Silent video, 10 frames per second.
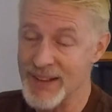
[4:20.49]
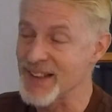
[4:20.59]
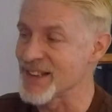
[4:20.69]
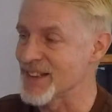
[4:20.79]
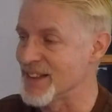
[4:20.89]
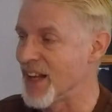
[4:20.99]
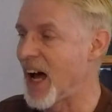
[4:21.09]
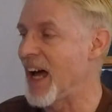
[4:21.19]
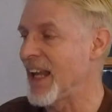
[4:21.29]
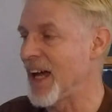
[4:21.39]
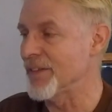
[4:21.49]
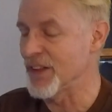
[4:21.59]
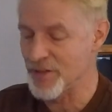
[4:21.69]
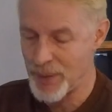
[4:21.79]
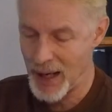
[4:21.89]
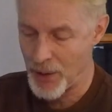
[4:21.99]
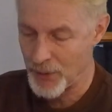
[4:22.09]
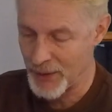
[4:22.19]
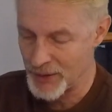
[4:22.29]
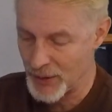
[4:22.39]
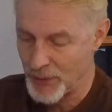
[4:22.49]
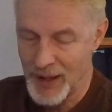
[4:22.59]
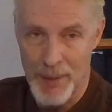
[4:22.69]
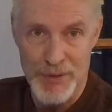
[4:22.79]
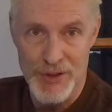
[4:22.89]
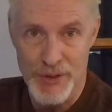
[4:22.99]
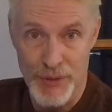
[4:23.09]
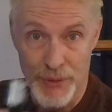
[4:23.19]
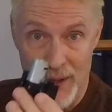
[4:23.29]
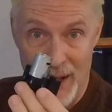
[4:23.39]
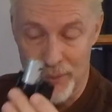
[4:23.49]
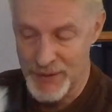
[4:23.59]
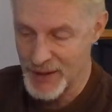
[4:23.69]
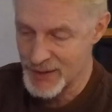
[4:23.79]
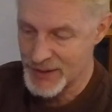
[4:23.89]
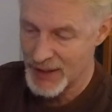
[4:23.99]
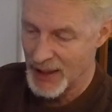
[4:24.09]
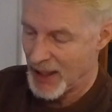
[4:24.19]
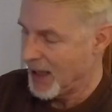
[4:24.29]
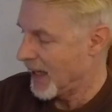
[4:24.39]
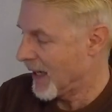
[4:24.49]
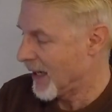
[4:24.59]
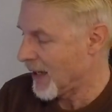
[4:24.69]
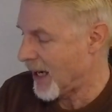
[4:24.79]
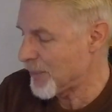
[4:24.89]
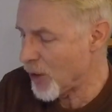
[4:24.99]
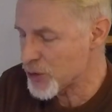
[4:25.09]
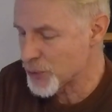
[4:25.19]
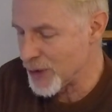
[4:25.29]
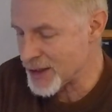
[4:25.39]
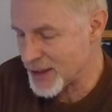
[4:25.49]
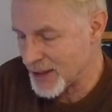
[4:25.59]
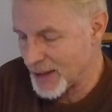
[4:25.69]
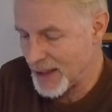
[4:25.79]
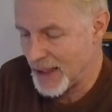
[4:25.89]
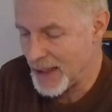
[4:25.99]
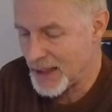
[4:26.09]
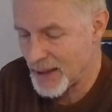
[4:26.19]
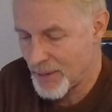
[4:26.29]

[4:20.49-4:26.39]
does not have enough power, and though I opted to do this. I most recently,